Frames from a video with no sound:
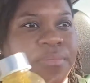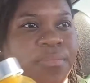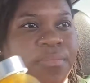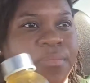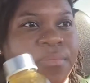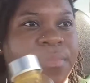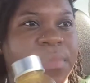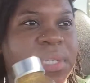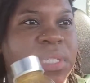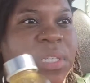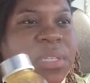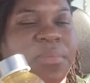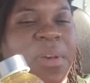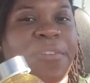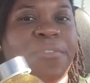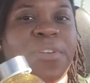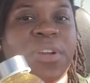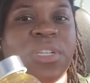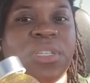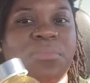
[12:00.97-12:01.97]
This is my
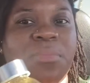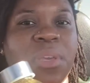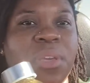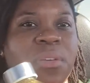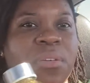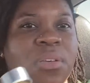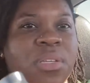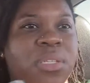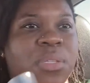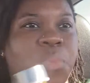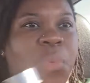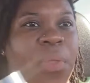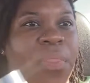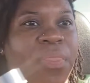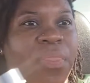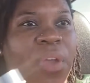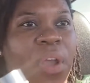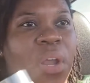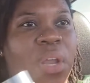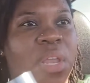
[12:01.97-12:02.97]
first meal. It's
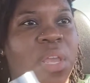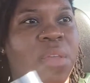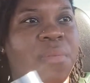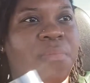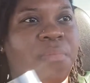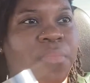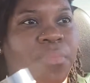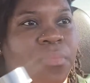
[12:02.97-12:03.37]
1:30,